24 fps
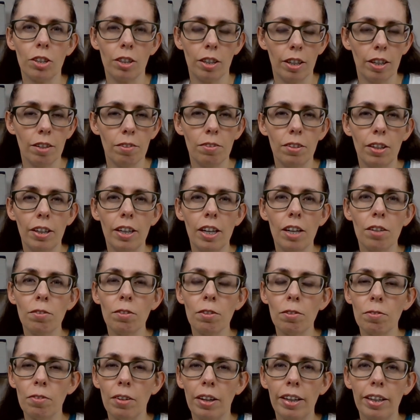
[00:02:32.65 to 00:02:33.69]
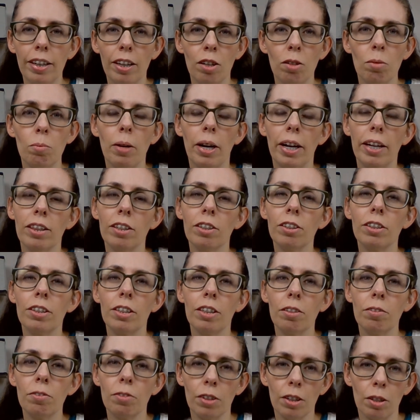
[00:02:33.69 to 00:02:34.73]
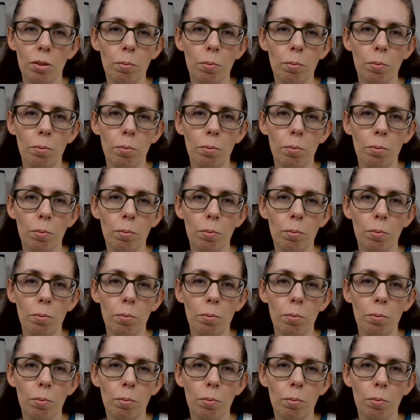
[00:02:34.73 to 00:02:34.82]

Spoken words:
if they never find out why they're different,